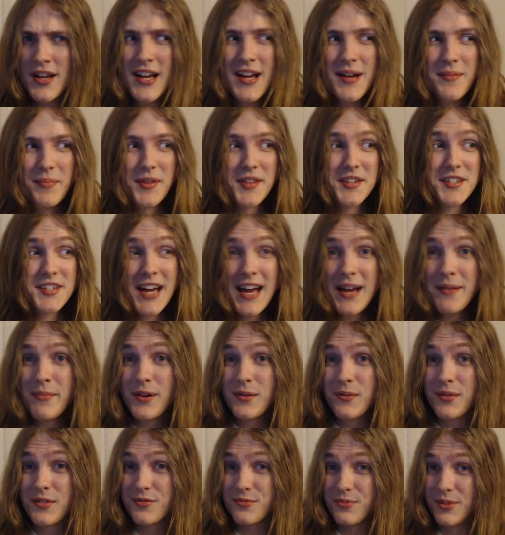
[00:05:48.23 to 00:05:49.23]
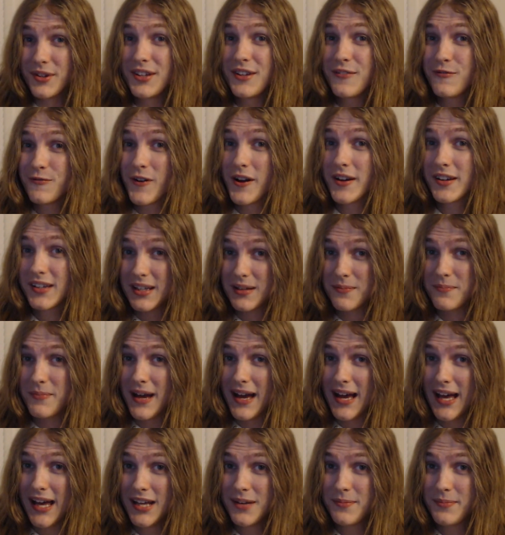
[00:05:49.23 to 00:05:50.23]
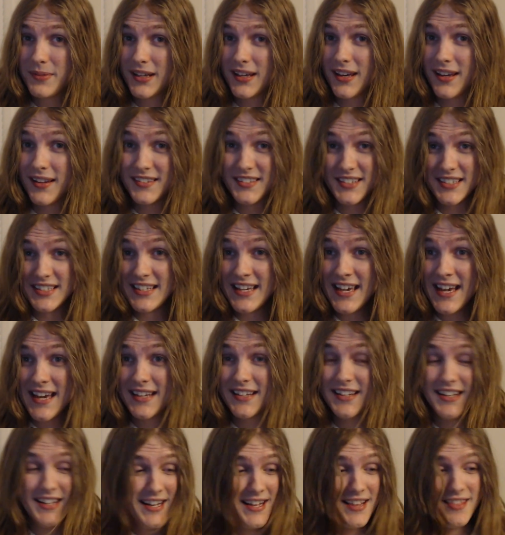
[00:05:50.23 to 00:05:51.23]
but the timing was really fucking bad because, again,